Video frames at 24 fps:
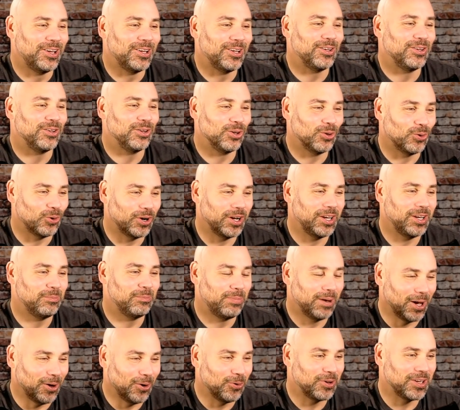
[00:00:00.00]
Lloyd
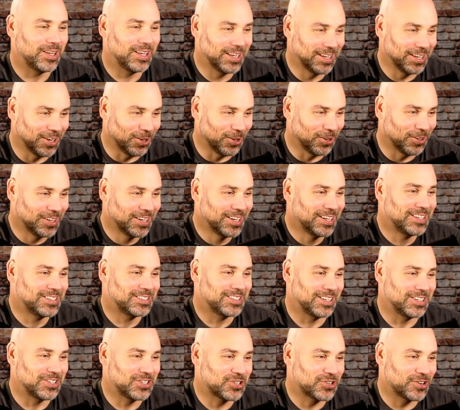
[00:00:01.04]
Bo Gill
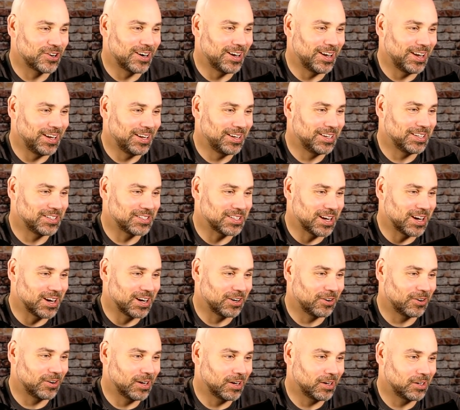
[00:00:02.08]
says, Trey, is
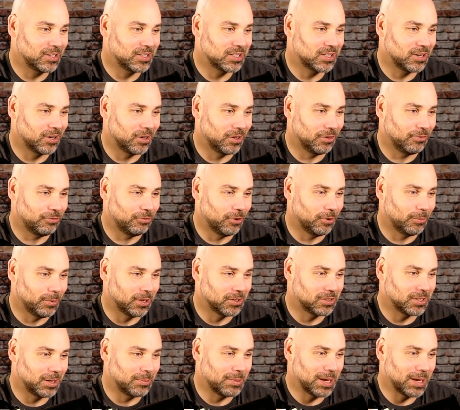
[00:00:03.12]
Eric Gregory still on the football team?